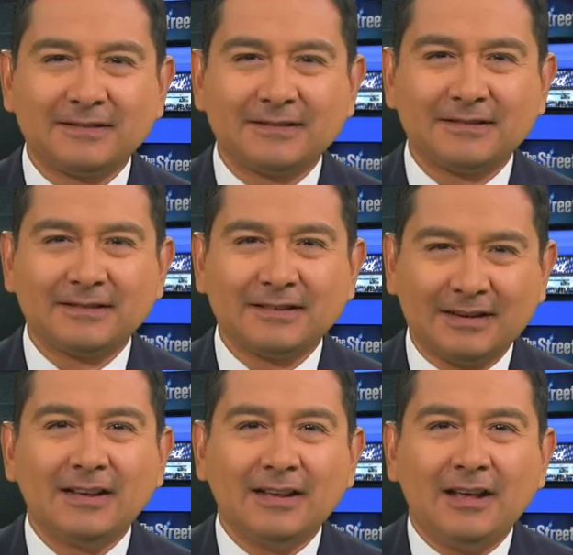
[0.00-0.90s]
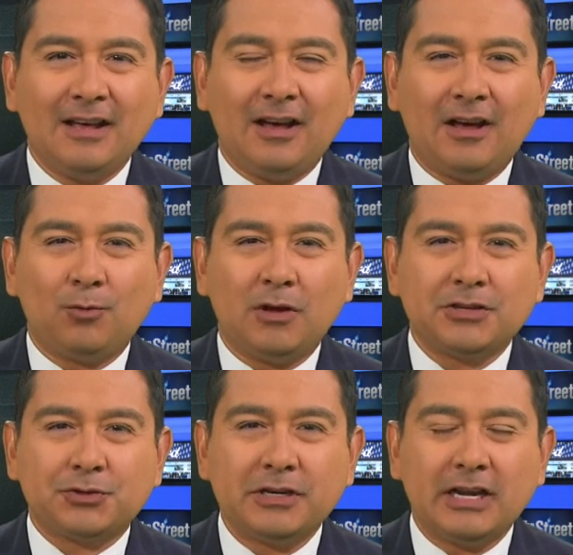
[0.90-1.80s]
Ruben. On
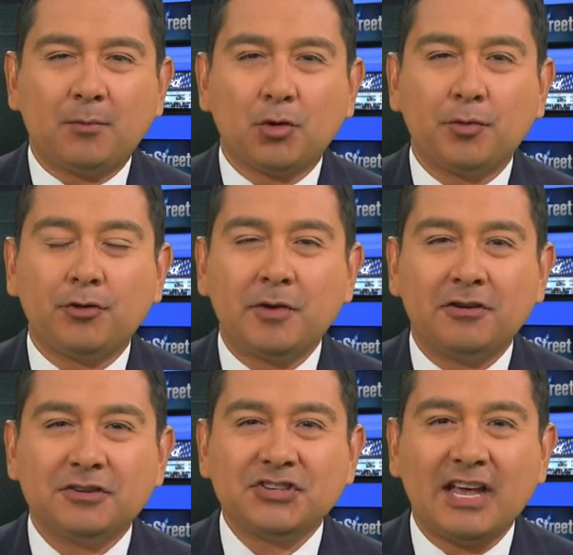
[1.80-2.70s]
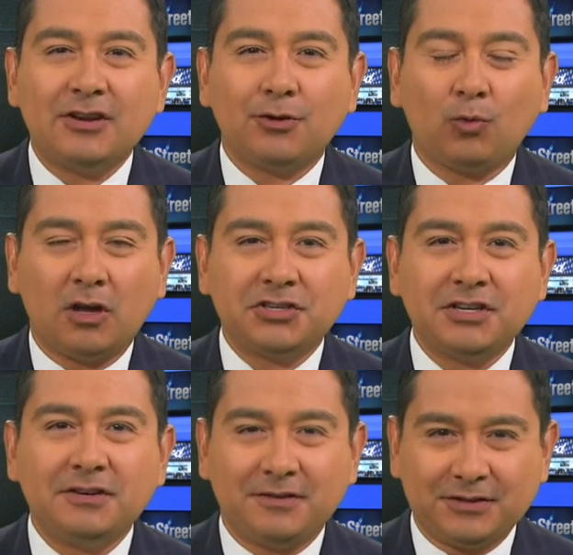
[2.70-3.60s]
Wall Street, I'm Ruben Ramirez, and you're
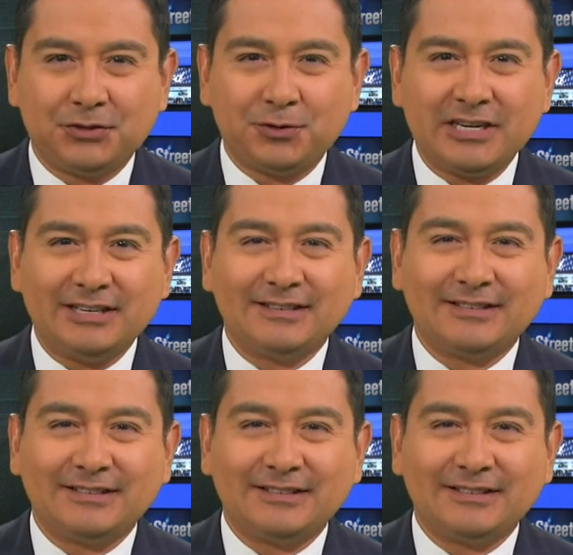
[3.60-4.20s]
watching The Street.